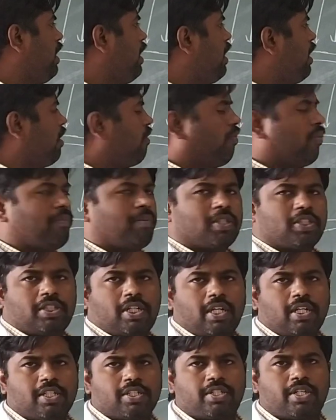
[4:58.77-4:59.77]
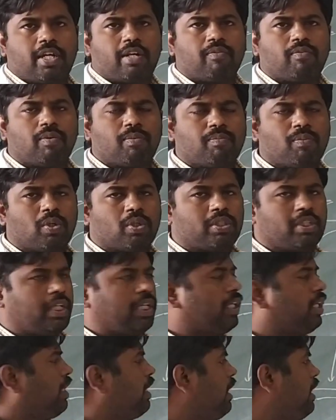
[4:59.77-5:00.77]
here we must understand one more
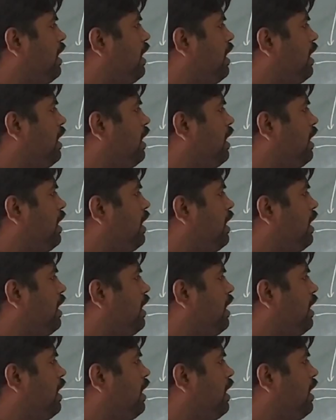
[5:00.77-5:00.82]
thing